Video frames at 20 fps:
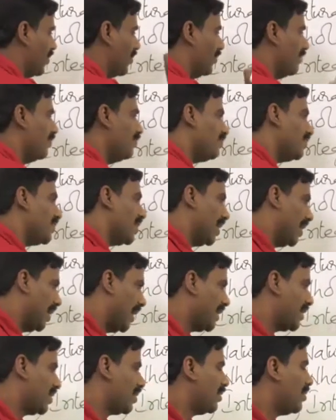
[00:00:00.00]
know,
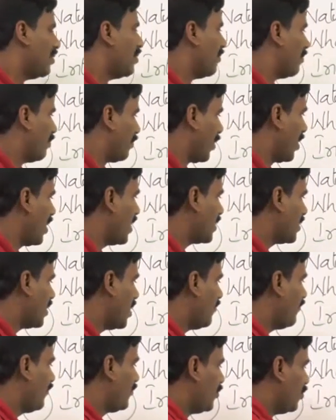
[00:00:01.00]
like product
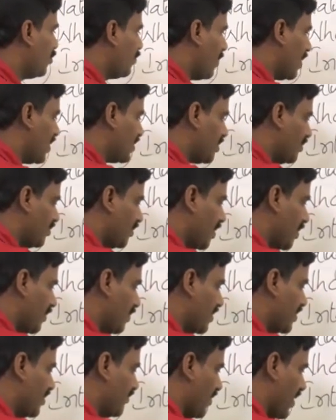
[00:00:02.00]
of two positive numbers.